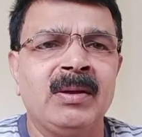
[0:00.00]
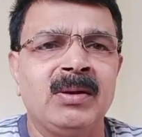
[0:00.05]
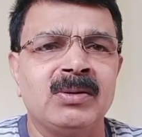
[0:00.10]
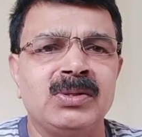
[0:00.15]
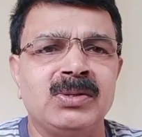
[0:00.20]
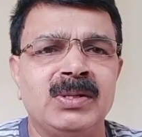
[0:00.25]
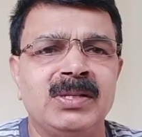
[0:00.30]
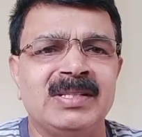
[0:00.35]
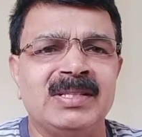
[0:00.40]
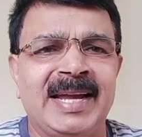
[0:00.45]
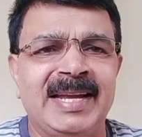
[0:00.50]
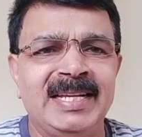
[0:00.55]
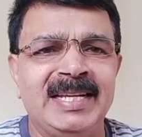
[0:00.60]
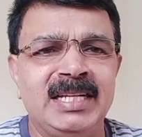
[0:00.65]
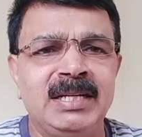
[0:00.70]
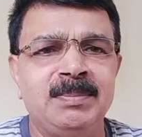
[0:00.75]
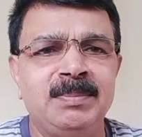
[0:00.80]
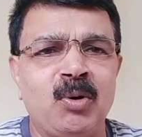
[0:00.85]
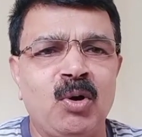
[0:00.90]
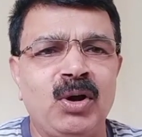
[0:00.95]
is
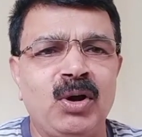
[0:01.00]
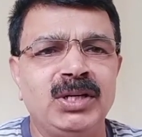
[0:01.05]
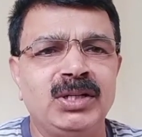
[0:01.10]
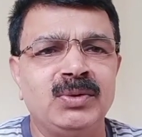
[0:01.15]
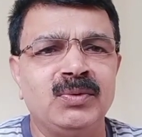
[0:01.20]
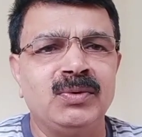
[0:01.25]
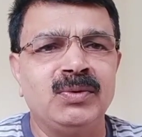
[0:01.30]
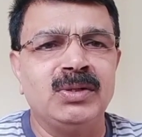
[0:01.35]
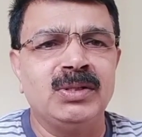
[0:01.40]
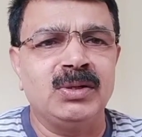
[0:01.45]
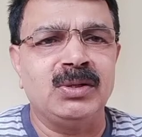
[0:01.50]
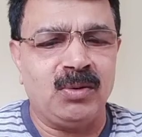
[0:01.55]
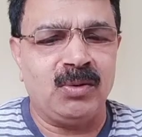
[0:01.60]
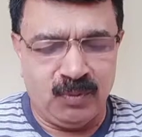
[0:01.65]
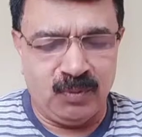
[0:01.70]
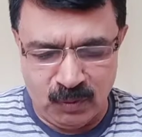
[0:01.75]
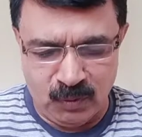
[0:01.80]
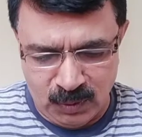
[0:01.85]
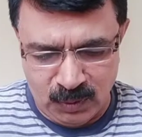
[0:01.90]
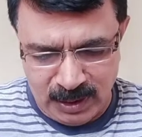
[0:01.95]

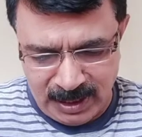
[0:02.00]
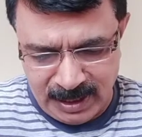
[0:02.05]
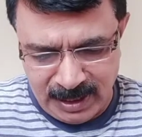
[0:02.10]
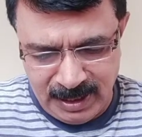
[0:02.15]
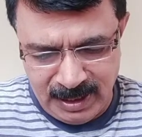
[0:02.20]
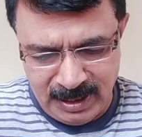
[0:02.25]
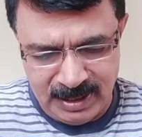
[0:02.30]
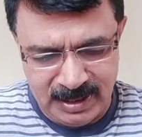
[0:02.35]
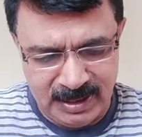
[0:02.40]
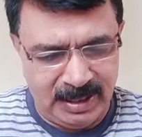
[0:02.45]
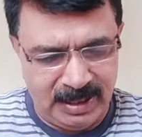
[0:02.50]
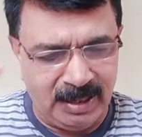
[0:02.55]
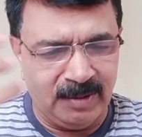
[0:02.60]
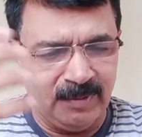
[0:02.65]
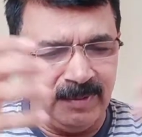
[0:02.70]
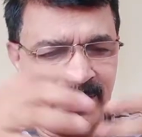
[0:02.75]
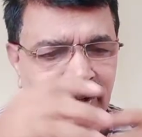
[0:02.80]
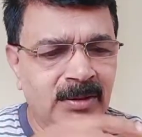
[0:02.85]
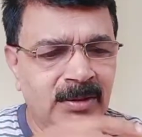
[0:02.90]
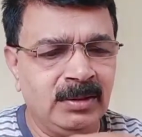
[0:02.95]
90.04 degree Kelvin.
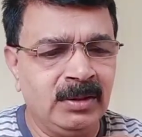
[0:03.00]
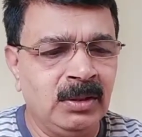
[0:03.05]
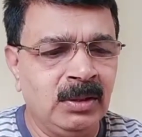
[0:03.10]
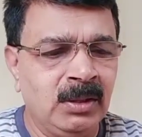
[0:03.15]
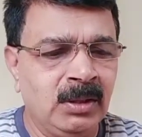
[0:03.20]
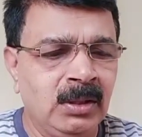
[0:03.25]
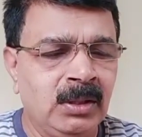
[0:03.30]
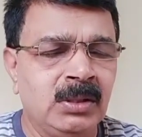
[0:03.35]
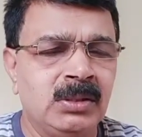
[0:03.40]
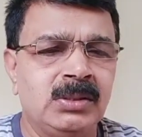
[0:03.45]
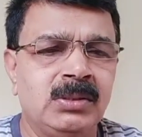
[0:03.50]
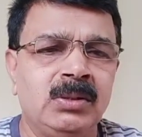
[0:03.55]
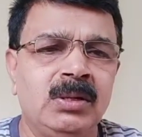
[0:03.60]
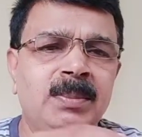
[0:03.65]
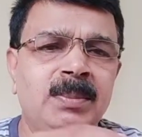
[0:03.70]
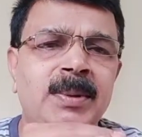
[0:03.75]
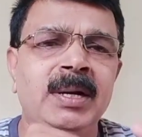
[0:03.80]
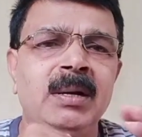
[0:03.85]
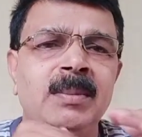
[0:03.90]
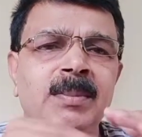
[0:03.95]
So
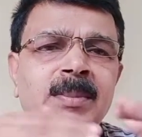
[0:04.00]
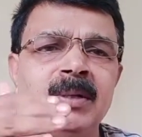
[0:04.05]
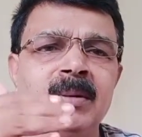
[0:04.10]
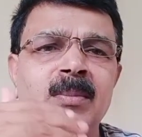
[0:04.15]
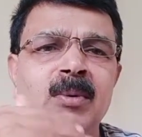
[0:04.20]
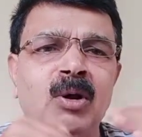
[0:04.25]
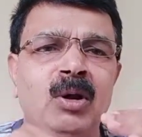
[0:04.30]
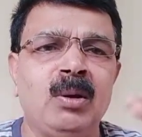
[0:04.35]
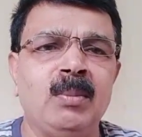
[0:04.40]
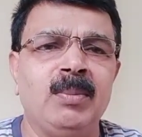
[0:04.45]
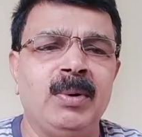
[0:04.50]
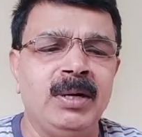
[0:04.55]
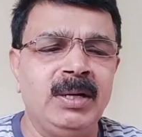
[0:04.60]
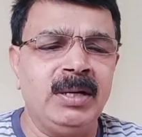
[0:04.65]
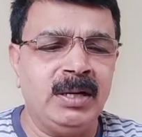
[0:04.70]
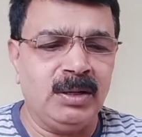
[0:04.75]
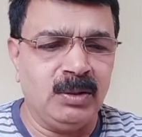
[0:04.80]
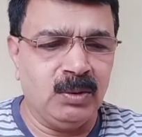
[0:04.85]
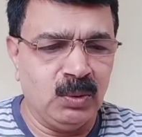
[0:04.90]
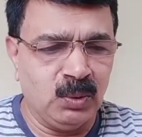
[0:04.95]
depending upon the boiling point it
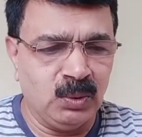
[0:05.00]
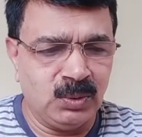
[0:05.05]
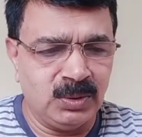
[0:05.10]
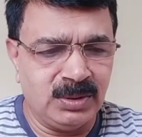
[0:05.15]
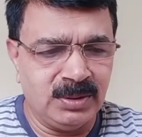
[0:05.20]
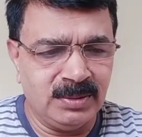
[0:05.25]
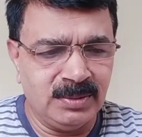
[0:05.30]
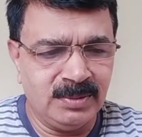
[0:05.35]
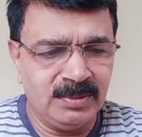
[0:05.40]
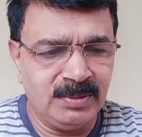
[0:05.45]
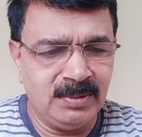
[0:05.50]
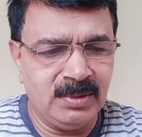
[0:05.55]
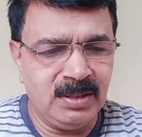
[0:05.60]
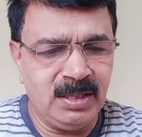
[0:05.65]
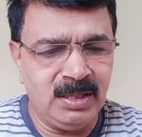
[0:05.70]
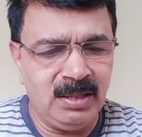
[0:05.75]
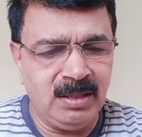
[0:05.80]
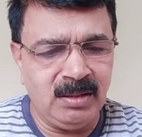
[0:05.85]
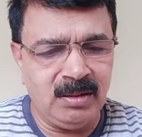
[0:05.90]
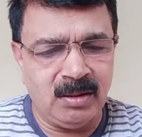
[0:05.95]
goes. Then
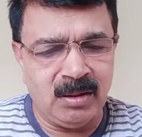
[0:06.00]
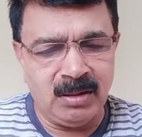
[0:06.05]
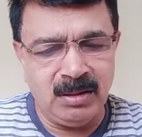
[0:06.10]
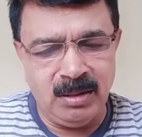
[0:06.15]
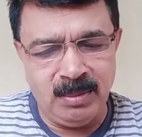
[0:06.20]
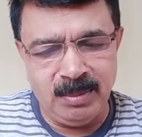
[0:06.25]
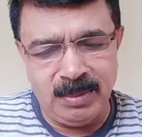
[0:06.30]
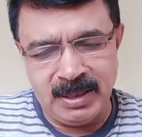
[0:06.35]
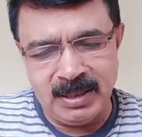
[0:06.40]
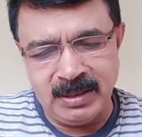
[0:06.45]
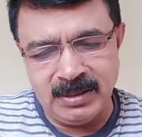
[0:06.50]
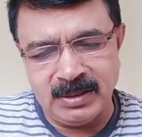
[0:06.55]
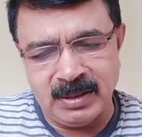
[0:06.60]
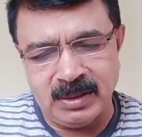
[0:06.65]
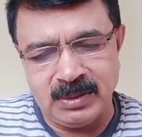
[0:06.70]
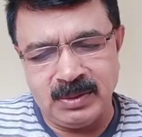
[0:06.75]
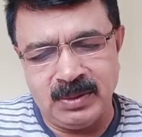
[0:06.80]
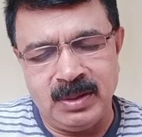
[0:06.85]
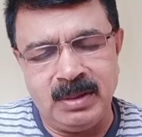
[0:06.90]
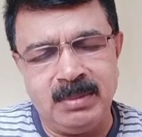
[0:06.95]
another methods
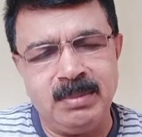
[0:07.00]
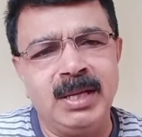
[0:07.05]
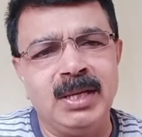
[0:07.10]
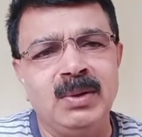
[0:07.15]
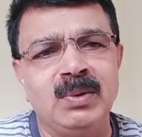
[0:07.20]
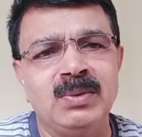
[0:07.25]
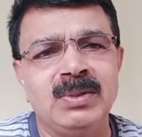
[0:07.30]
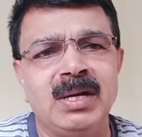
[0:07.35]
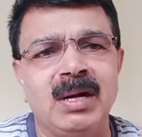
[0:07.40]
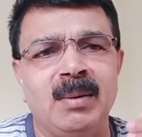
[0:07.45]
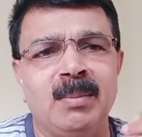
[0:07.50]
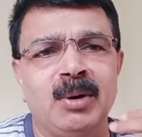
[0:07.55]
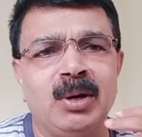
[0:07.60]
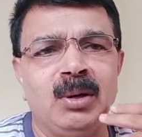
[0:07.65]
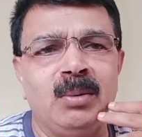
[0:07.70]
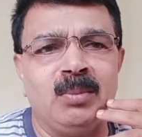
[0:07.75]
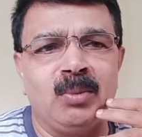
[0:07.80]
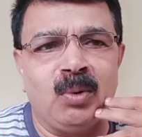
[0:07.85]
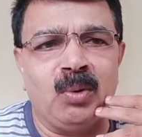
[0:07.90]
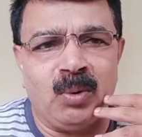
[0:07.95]
also there by using ammonium
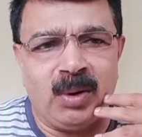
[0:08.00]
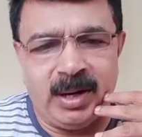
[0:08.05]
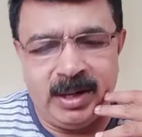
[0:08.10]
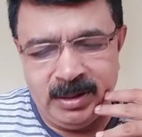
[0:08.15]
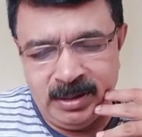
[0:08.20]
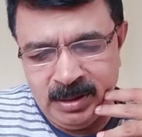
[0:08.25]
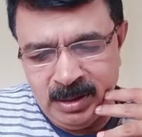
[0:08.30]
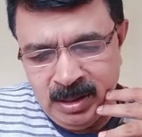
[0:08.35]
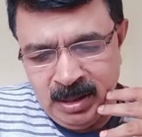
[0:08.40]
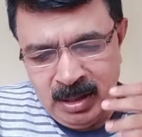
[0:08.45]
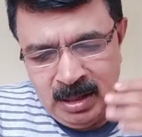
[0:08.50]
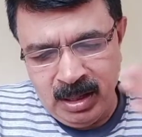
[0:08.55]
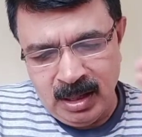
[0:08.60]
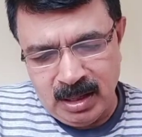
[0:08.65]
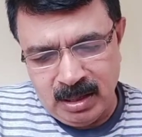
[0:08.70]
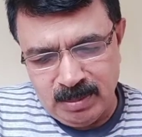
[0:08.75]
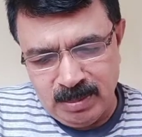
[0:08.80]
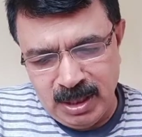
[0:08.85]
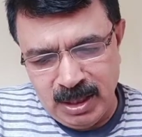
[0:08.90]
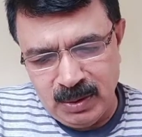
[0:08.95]
chloride and
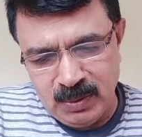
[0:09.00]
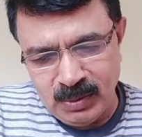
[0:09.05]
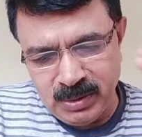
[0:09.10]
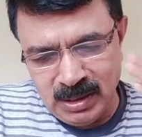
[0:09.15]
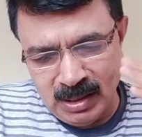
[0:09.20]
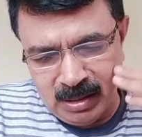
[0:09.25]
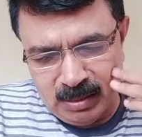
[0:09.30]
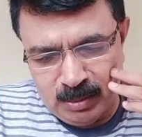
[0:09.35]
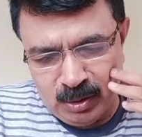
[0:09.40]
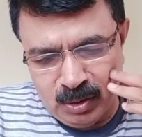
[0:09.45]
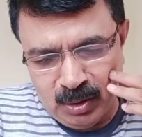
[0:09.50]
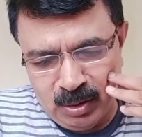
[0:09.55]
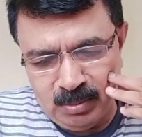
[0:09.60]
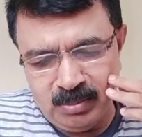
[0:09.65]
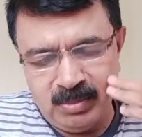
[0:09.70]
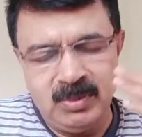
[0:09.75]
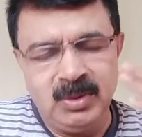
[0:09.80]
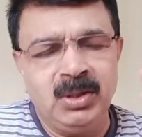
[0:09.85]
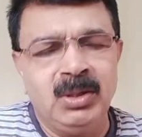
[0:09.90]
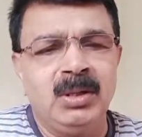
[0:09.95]
by using ammonium
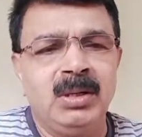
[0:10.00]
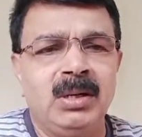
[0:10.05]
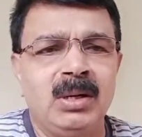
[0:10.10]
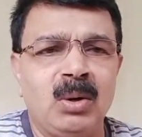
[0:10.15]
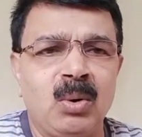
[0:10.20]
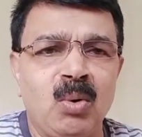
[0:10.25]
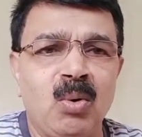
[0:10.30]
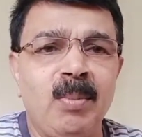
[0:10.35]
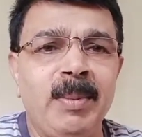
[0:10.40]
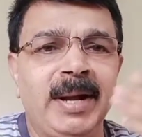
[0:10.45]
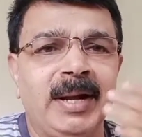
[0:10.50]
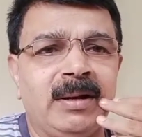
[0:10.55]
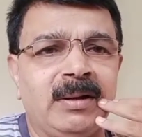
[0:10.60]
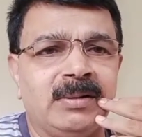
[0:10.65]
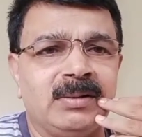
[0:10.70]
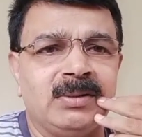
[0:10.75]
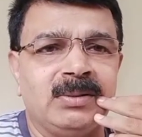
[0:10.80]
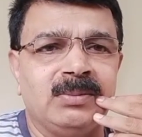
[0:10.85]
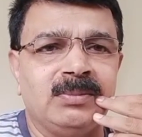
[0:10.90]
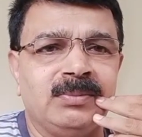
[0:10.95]
chromate
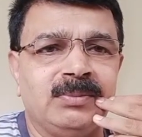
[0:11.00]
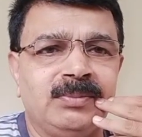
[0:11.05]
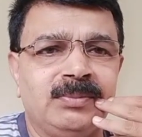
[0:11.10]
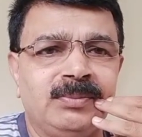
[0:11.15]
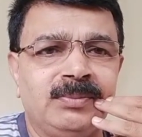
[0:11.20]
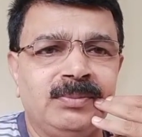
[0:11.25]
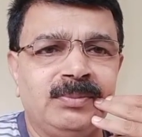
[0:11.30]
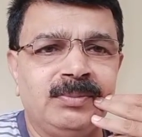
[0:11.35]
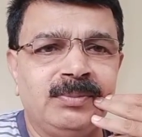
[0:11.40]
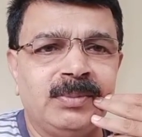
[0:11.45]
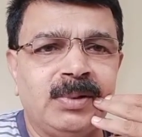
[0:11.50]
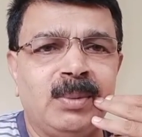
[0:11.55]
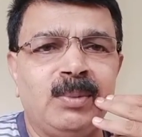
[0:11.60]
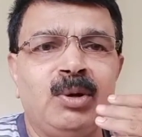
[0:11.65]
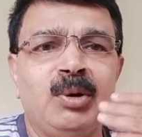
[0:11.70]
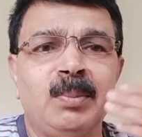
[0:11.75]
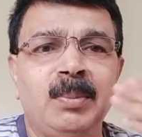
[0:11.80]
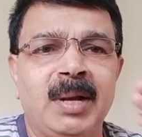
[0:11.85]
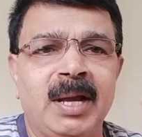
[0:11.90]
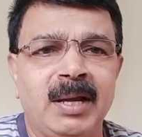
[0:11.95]
also. Ammonium
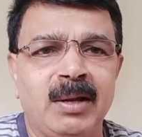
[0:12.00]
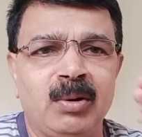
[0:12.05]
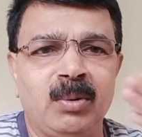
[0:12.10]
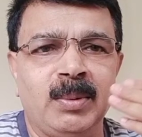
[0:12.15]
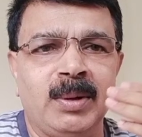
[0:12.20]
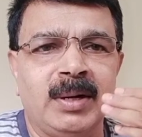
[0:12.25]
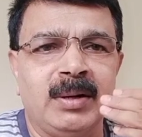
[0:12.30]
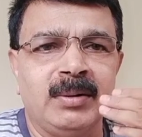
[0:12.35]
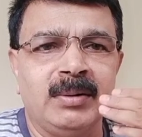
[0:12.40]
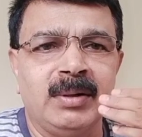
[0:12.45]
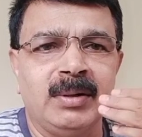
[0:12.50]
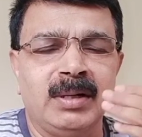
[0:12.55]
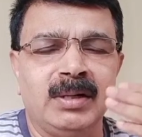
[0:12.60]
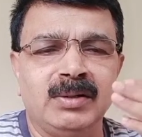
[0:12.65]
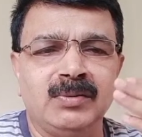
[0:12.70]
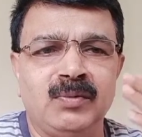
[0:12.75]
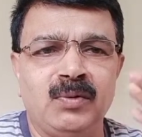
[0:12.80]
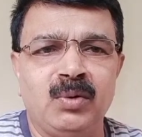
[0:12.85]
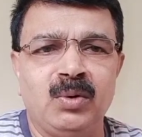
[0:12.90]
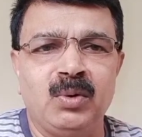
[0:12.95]
dichromate,
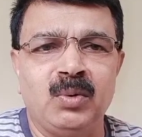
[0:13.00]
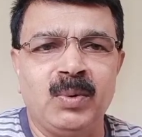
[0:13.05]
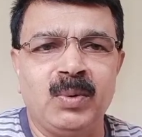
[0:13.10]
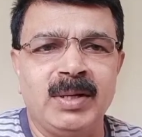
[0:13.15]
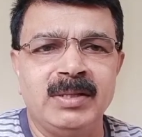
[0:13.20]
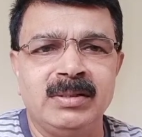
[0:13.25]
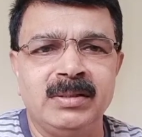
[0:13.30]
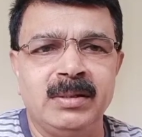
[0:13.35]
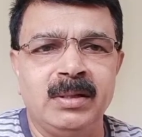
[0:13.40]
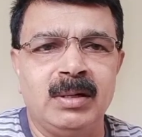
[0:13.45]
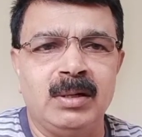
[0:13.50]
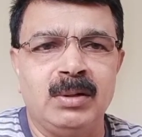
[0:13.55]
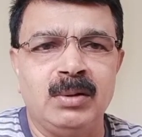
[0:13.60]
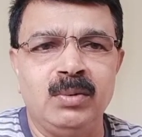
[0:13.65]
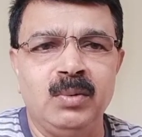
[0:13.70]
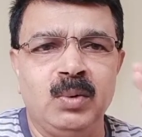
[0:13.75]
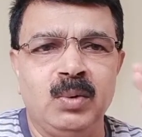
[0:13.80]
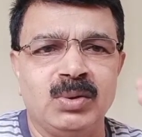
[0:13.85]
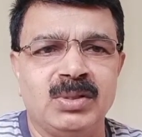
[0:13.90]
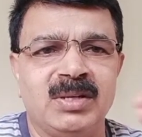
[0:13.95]
NH4 twice
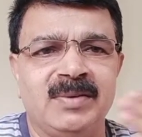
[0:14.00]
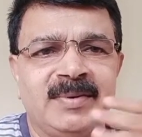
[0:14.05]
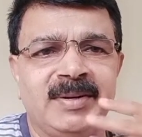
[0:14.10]
Cr2O7.